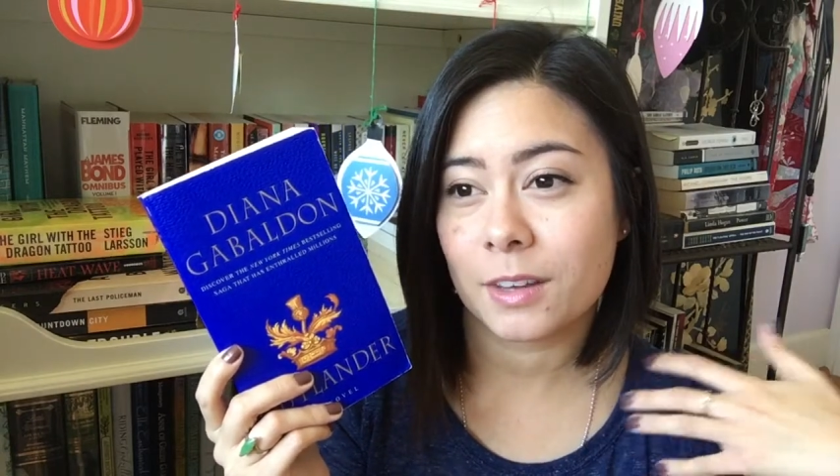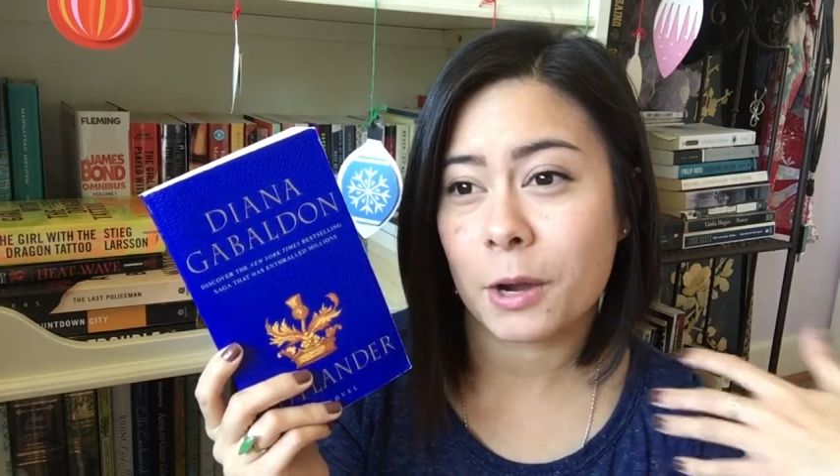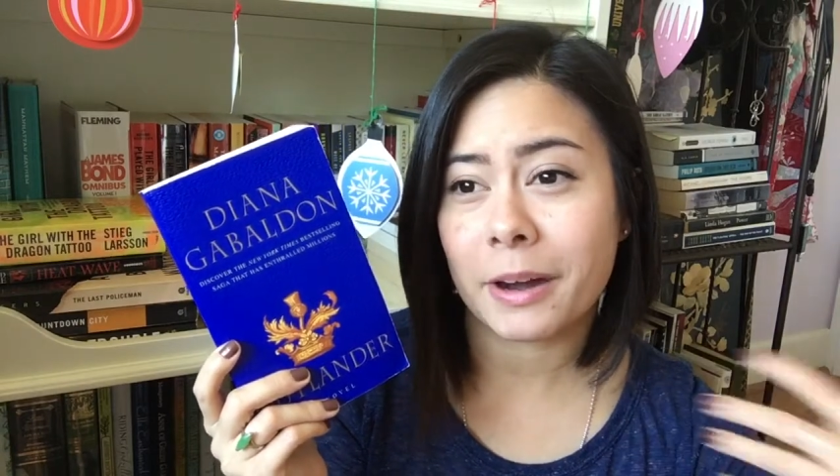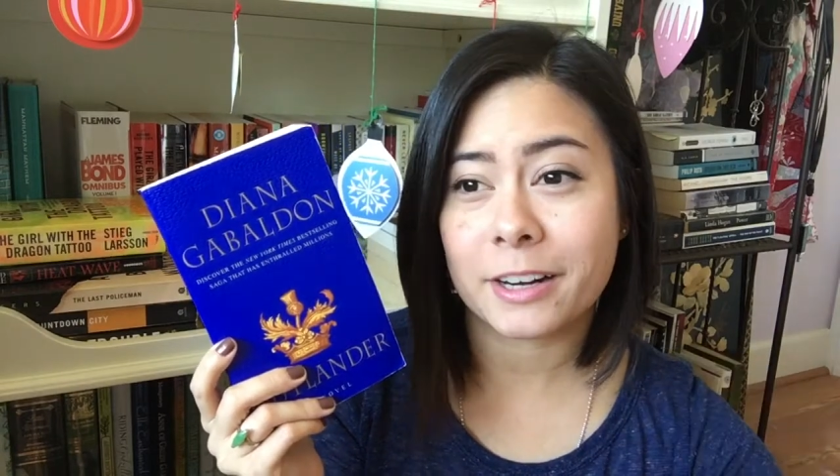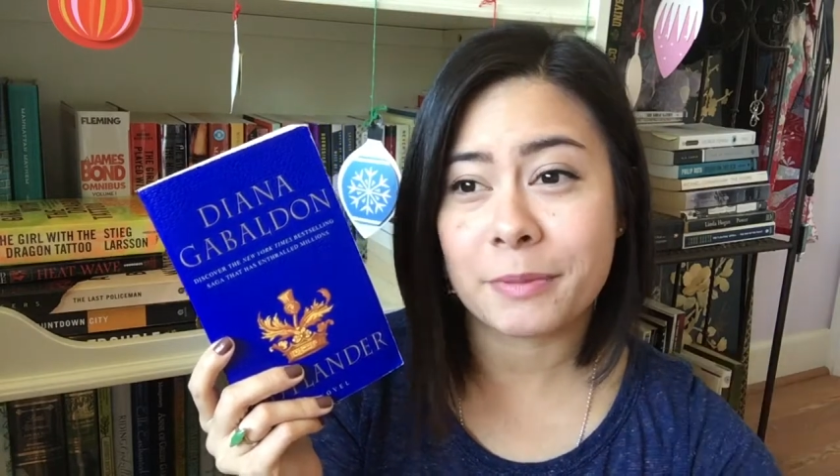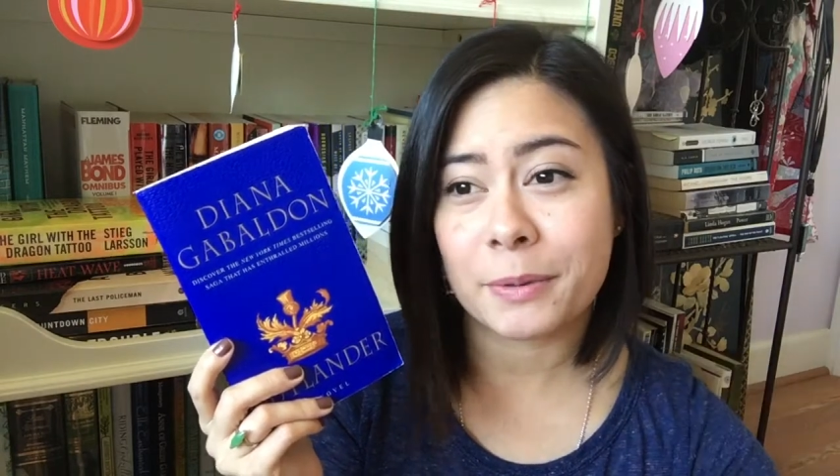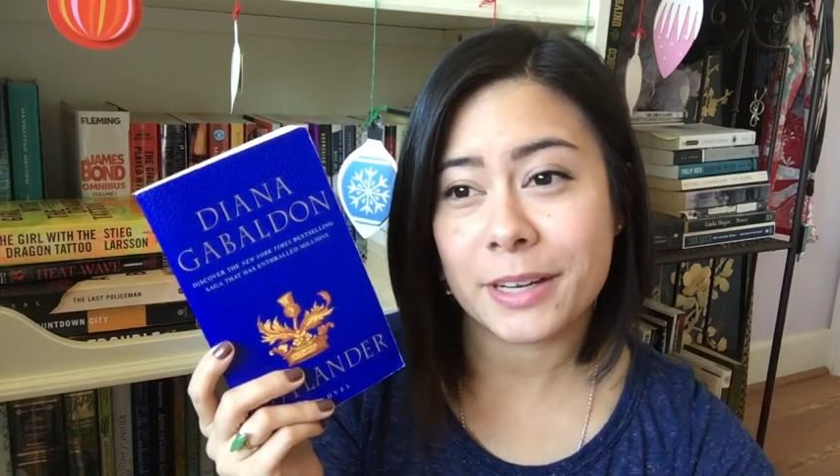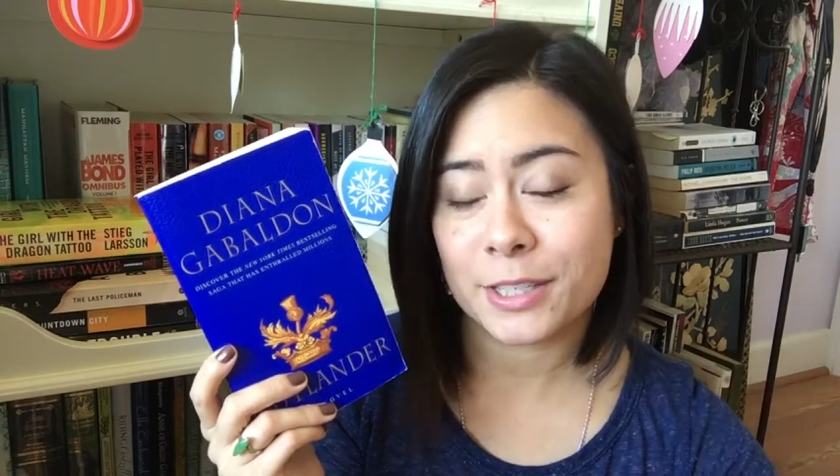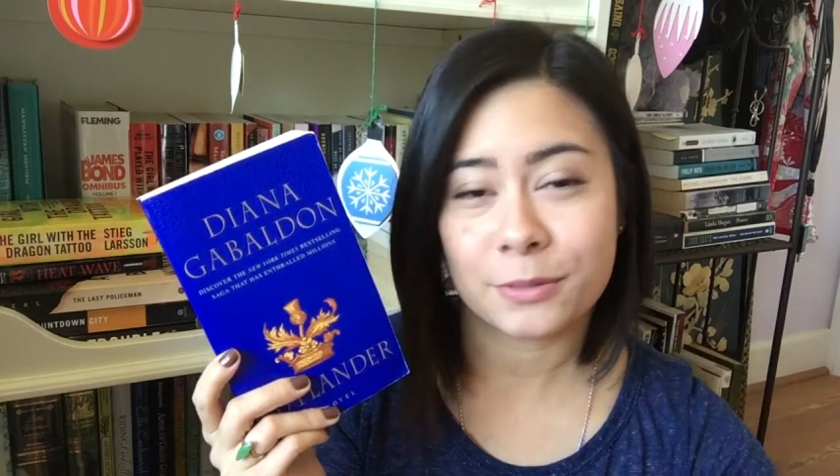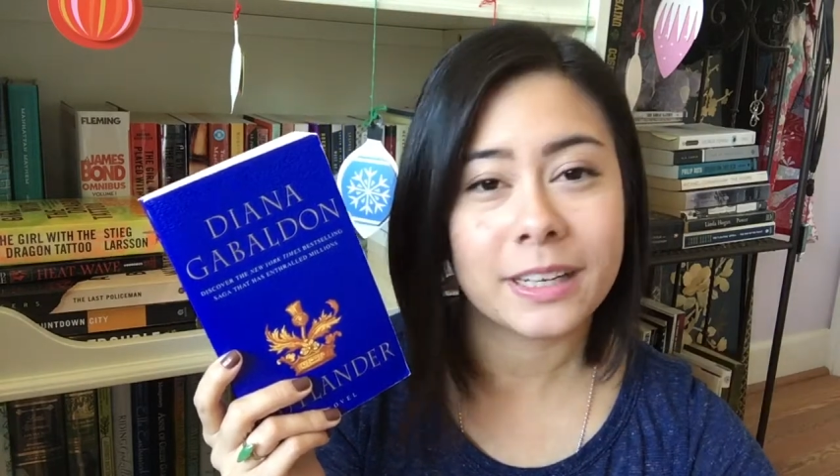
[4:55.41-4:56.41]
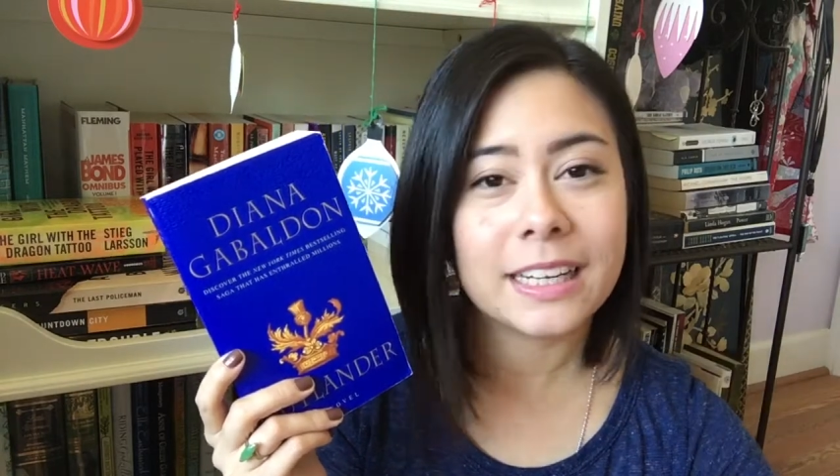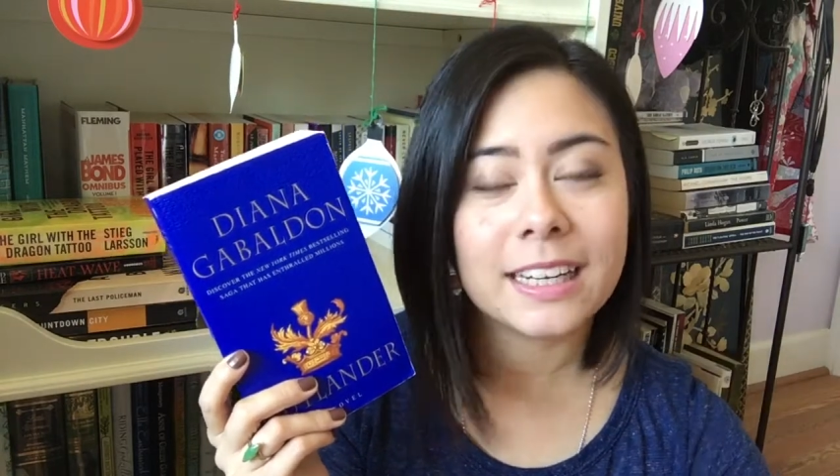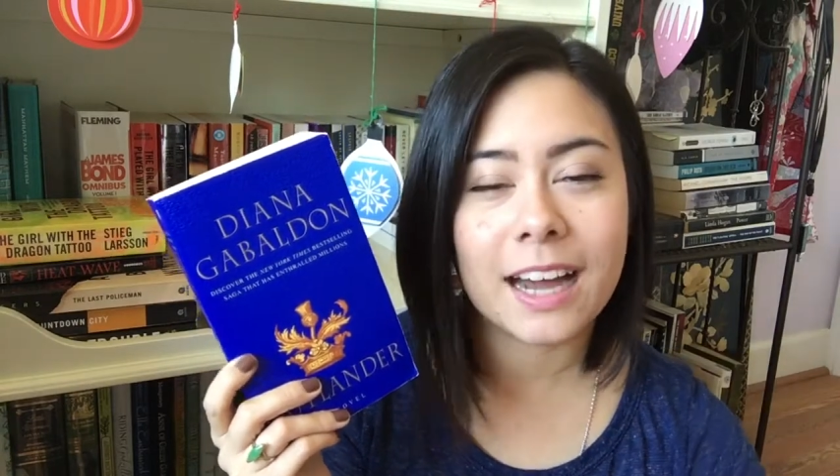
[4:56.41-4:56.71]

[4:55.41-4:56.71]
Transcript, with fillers: go out of my way to read.